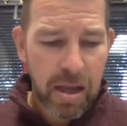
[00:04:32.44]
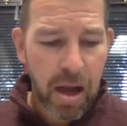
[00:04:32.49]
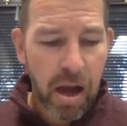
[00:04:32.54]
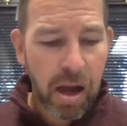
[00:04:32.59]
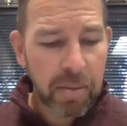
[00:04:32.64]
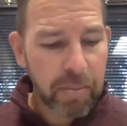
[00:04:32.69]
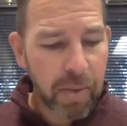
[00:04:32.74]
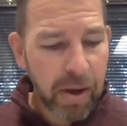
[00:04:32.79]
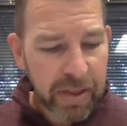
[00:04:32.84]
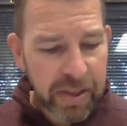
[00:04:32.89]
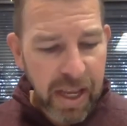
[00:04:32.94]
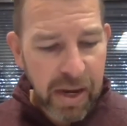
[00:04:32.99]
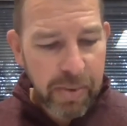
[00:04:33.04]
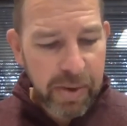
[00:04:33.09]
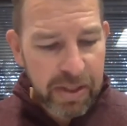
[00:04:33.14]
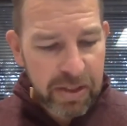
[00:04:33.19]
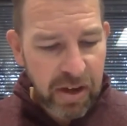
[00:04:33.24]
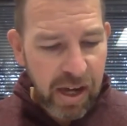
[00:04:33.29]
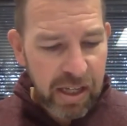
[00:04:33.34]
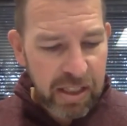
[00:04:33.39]
On Monday,
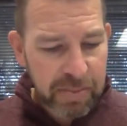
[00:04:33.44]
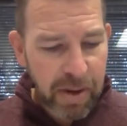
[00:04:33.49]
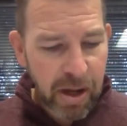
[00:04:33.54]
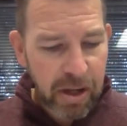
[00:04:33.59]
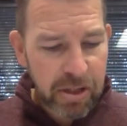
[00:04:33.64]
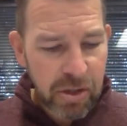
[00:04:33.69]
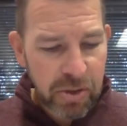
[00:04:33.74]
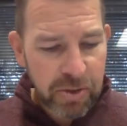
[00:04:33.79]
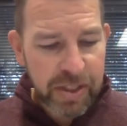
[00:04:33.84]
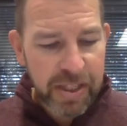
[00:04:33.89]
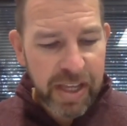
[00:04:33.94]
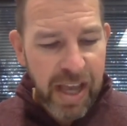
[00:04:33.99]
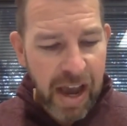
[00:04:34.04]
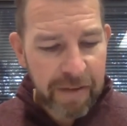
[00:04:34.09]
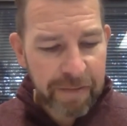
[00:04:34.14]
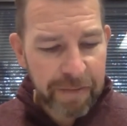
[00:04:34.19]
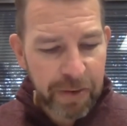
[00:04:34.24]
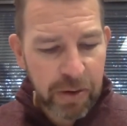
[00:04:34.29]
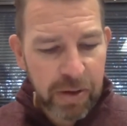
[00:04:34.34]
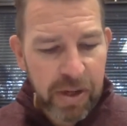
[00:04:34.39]
we talked about using
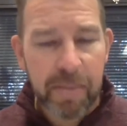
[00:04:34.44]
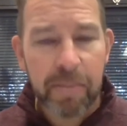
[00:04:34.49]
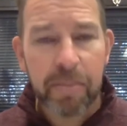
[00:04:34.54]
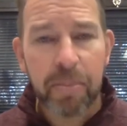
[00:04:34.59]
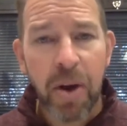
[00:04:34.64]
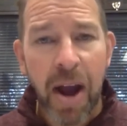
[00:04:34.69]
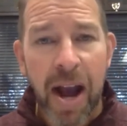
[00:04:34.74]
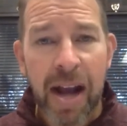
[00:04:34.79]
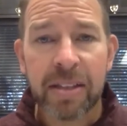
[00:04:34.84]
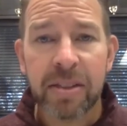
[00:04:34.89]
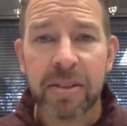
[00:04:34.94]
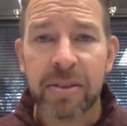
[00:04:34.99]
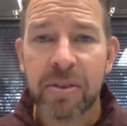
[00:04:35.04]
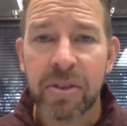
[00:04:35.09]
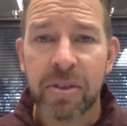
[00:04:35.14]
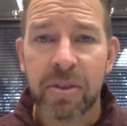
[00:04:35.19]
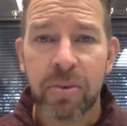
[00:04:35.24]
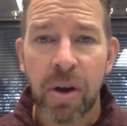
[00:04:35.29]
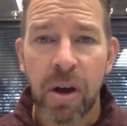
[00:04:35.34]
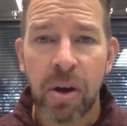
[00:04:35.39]
effort and practice
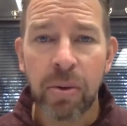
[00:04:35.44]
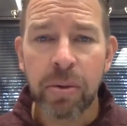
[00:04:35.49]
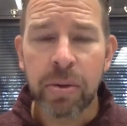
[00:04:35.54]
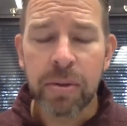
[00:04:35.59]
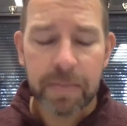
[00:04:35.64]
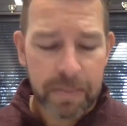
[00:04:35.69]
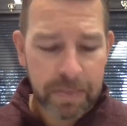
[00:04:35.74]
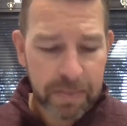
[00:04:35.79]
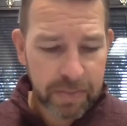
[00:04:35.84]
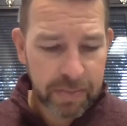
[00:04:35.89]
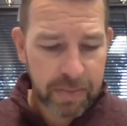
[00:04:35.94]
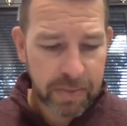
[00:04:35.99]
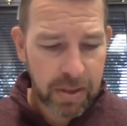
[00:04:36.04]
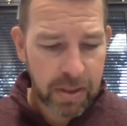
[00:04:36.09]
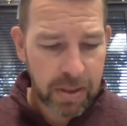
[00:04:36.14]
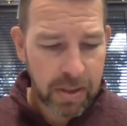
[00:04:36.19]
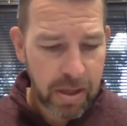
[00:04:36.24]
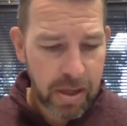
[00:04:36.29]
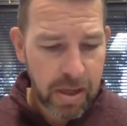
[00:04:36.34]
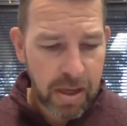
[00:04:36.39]
to grow.
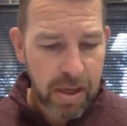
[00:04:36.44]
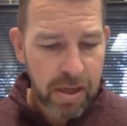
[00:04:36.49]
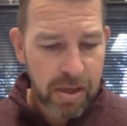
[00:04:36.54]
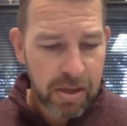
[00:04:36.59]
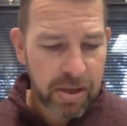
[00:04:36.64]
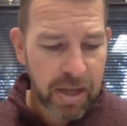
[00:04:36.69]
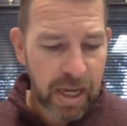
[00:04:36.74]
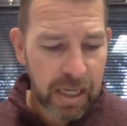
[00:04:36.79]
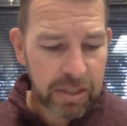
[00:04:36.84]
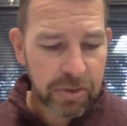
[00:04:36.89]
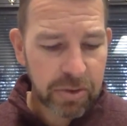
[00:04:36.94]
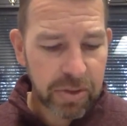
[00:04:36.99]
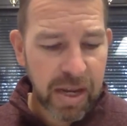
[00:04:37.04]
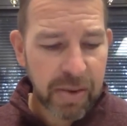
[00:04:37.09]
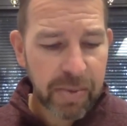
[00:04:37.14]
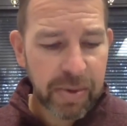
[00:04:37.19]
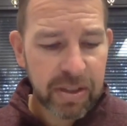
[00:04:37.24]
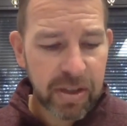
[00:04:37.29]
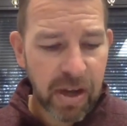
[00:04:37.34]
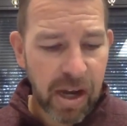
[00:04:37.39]
Yesterday,
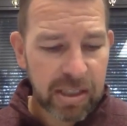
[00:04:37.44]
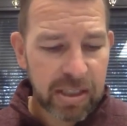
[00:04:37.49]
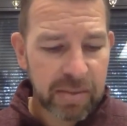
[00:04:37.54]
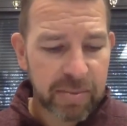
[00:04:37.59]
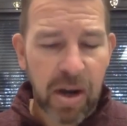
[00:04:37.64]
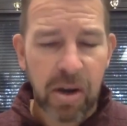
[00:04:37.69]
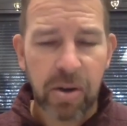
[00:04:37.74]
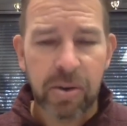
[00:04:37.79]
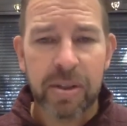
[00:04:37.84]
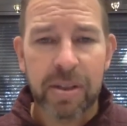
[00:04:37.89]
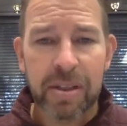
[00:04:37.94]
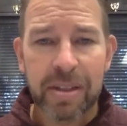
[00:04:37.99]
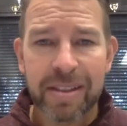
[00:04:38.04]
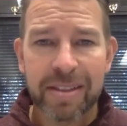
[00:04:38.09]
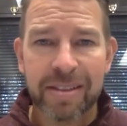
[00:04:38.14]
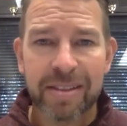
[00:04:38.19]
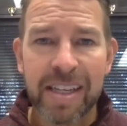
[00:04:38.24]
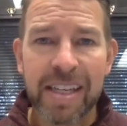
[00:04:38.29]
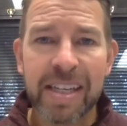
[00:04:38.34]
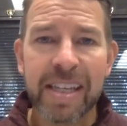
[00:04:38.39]
we talked about
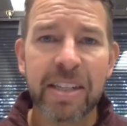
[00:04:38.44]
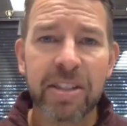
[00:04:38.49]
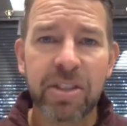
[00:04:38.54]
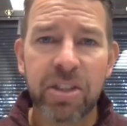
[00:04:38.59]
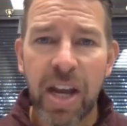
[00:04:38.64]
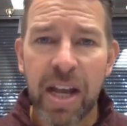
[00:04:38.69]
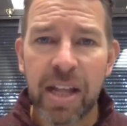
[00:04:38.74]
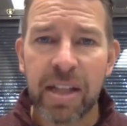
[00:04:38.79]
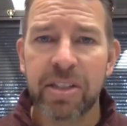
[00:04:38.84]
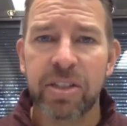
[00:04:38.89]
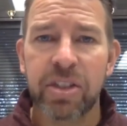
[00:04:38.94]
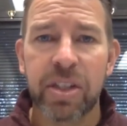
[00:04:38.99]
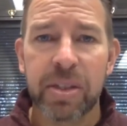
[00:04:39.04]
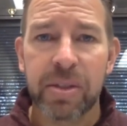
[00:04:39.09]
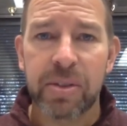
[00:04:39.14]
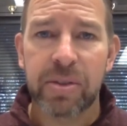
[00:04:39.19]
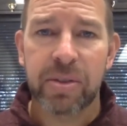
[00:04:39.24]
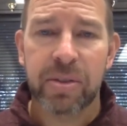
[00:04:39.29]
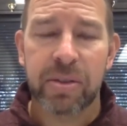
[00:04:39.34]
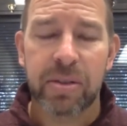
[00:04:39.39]
seeking
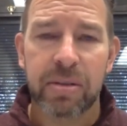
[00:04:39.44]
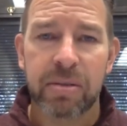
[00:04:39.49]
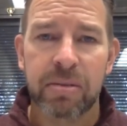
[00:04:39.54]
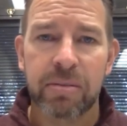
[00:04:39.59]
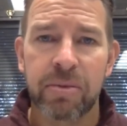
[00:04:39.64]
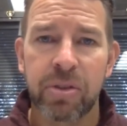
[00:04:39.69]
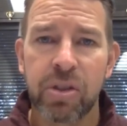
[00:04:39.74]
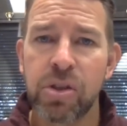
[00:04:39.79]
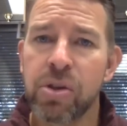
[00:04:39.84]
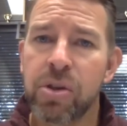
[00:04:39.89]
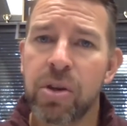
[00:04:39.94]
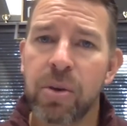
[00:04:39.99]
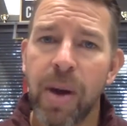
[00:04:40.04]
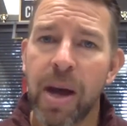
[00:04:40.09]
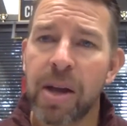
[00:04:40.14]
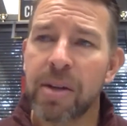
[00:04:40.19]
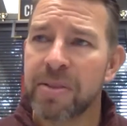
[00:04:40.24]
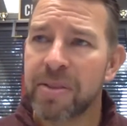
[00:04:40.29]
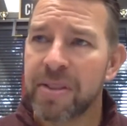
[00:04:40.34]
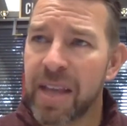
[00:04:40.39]
challenges. Do you go
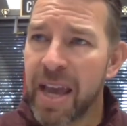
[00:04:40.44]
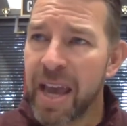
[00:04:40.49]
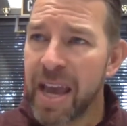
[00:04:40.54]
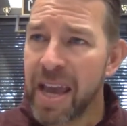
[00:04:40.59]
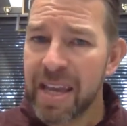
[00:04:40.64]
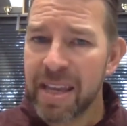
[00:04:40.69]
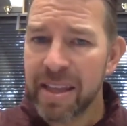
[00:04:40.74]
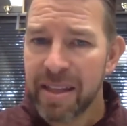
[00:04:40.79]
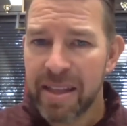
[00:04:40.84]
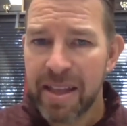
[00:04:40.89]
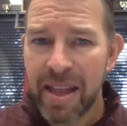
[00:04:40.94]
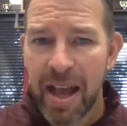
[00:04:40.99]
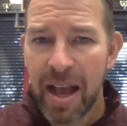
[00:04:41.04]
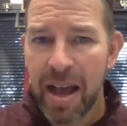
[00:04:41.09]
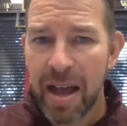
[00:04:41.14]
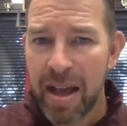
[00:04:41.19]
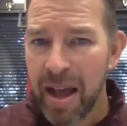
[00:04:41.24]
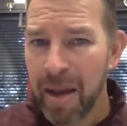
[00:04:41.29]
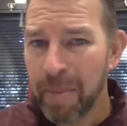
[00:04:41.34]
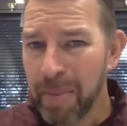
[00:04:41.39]
out and say, hey,
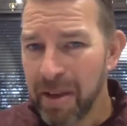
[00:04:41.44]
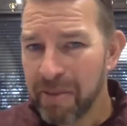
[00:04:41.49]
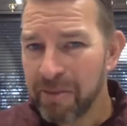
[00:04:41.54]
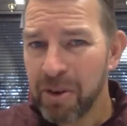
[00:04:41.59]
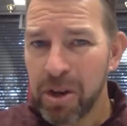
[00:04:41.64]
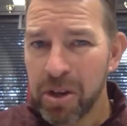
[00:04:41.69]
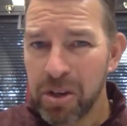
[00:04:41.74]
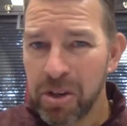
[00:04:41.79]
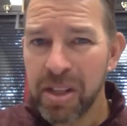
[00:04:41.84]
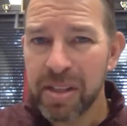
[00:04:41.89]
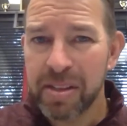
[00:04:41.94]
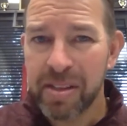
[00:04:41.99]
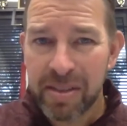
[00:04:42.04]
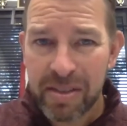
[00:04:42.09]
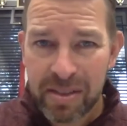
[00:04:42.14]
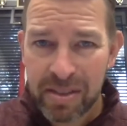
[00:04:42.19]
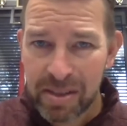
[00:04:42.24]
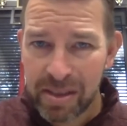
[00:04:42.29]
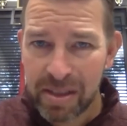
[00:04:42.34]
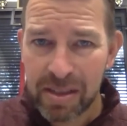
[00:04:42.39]
I'm not very good at
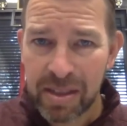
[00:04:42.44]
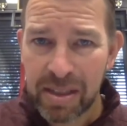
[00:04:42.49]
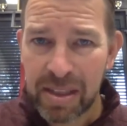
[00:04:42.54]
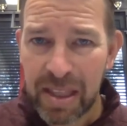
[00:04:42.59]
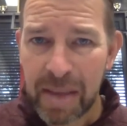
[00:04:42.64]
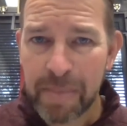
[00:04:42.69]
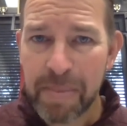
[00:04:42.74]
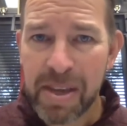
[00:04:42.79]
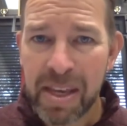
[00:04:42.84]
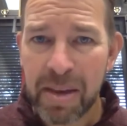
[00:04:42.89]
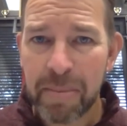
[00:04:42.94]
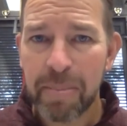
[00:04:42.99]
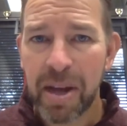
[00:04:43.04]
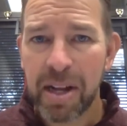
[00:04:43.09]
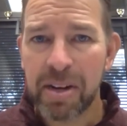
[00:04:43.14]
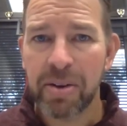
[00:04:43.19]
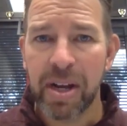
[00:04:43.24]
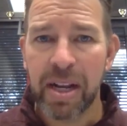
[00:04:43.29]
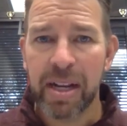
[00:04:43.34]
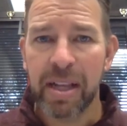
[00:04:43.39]
this. Let me get
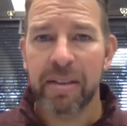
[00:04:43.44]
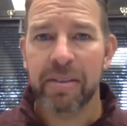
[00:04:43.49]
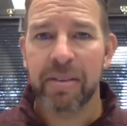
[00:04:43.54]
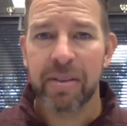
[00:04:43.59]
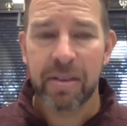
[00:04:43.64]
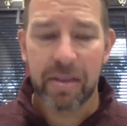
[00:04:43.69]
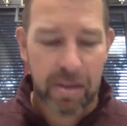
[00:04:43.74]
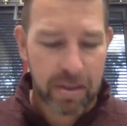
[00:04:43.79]
better at it.